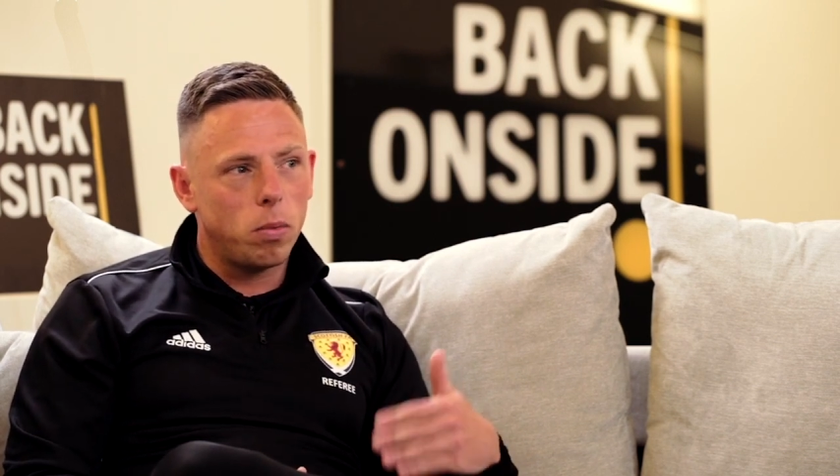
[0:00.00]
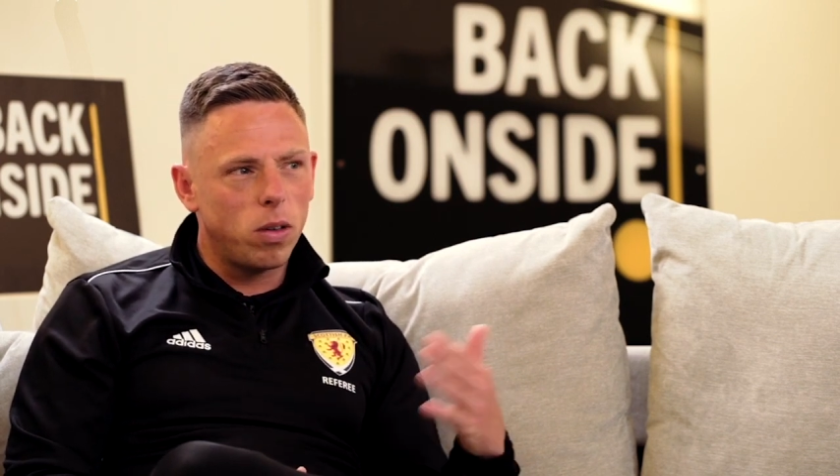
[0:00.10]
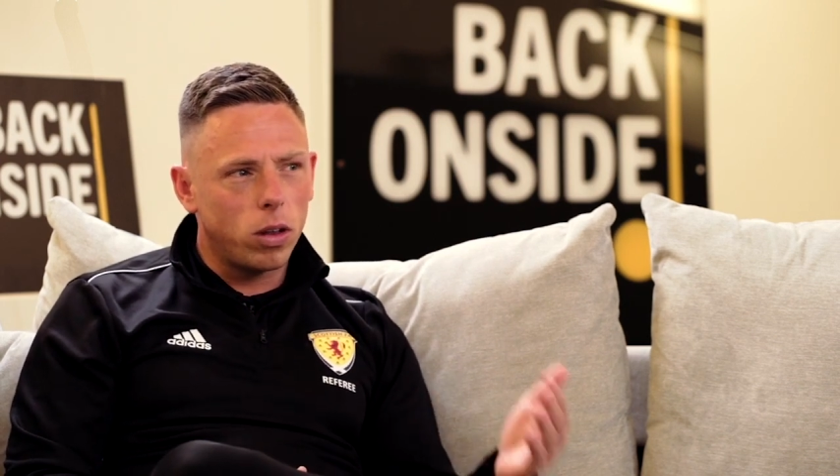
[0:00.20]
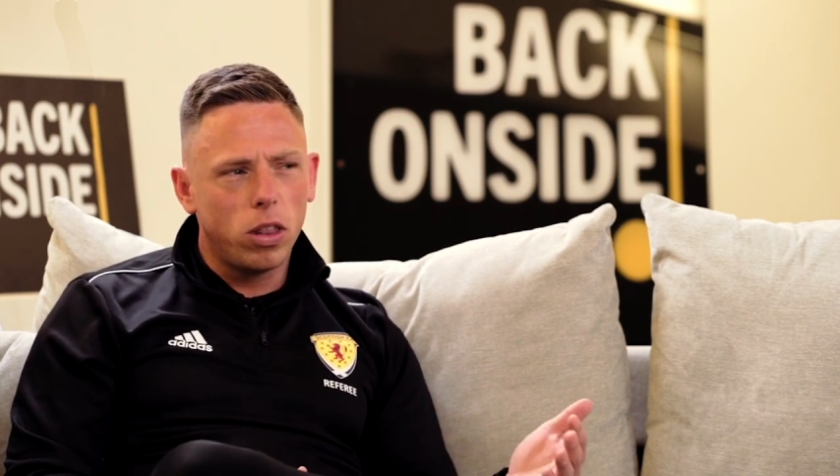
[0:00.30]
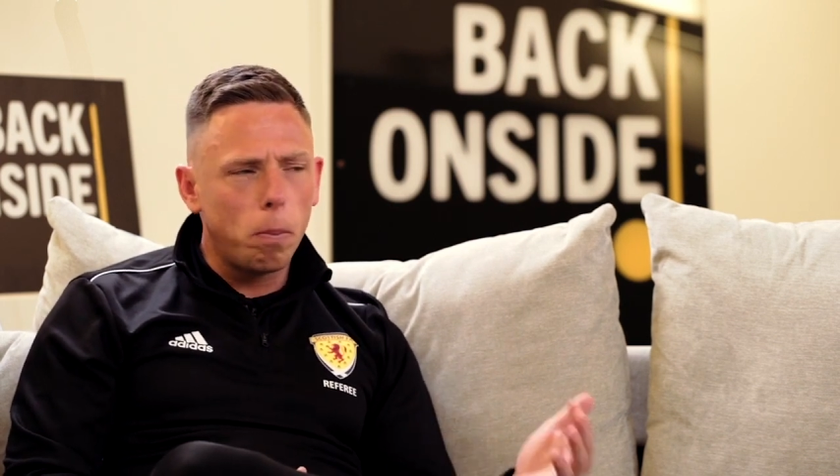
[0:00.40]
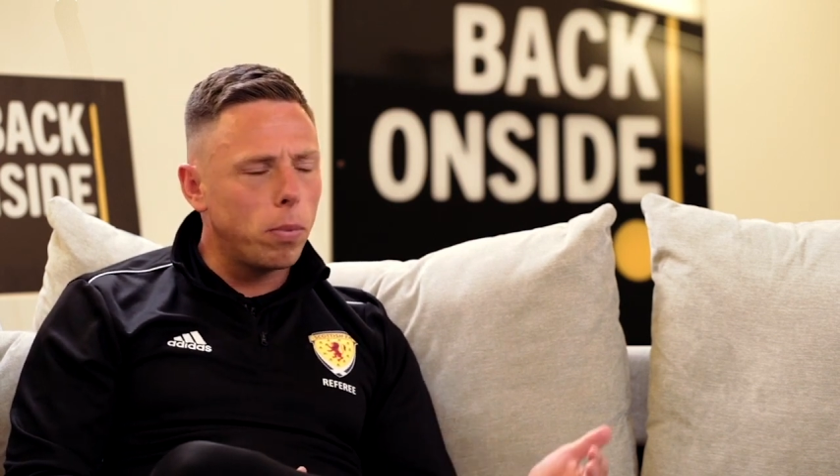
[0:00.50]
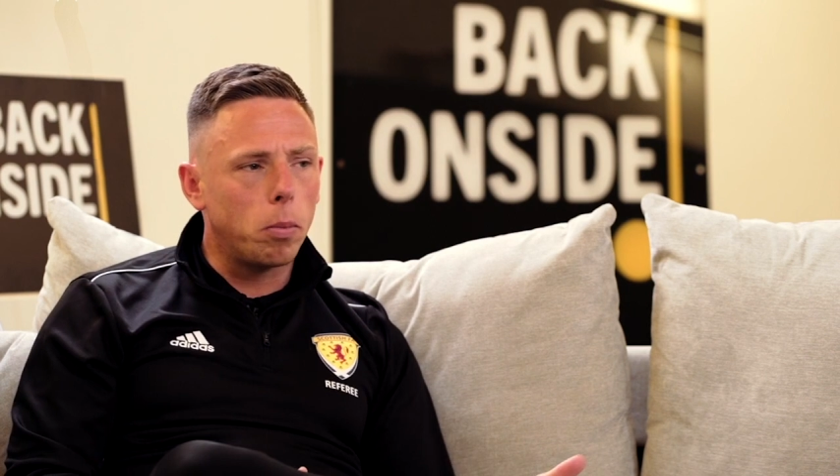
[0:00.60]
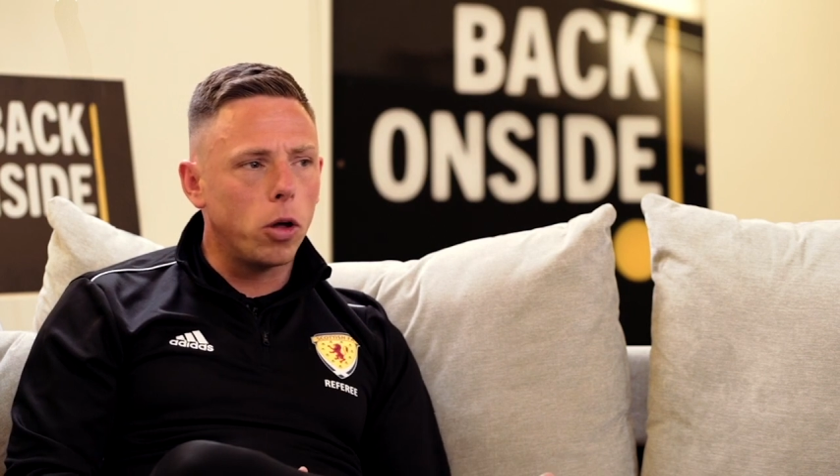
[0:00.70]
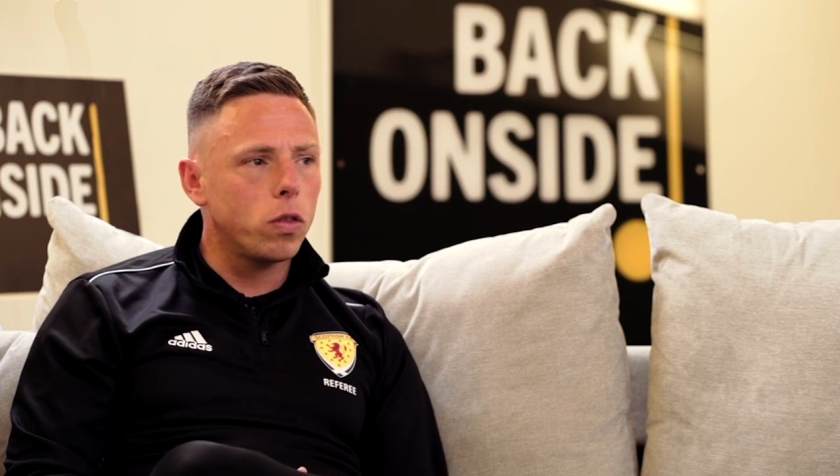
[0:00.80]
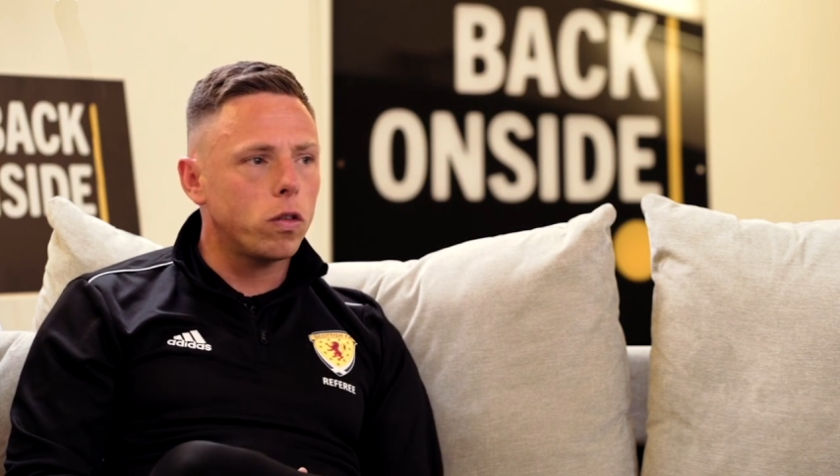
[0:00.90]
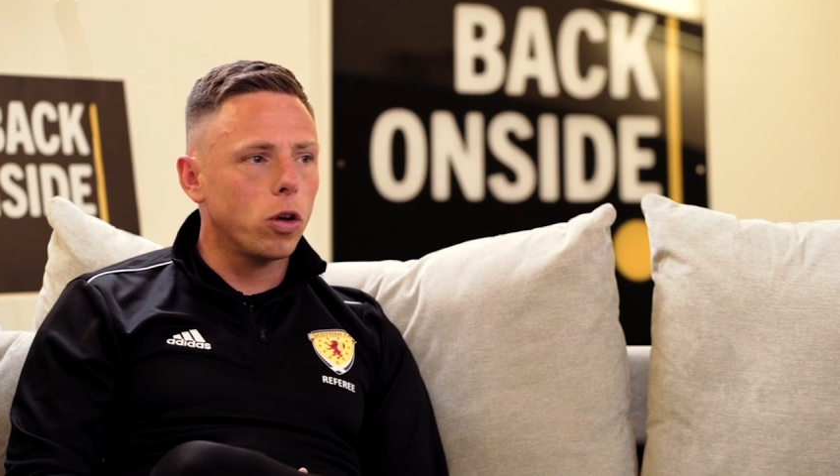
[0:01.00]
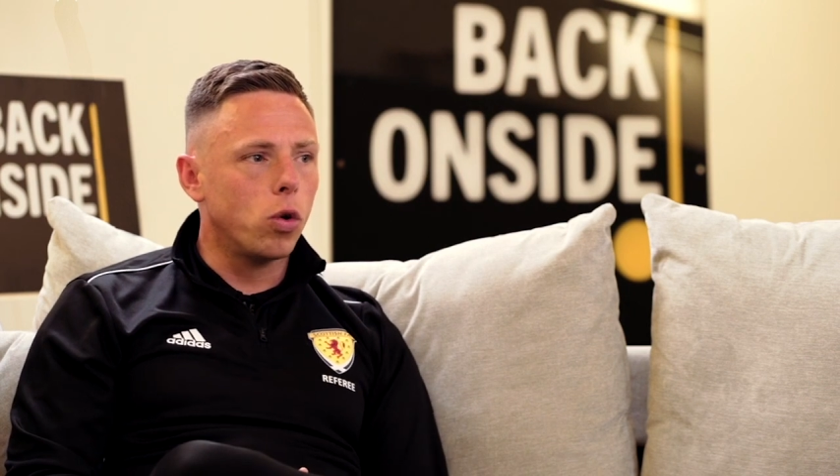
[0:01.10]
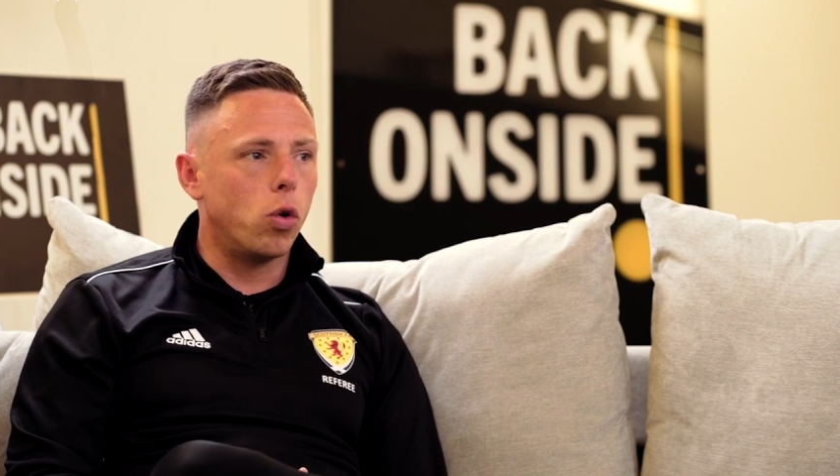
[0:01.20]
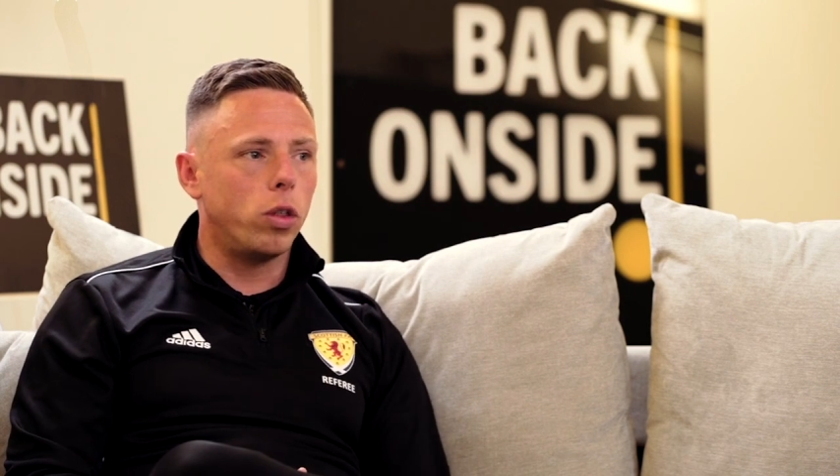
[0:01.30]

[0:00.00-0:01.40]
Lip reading: a number of months ago,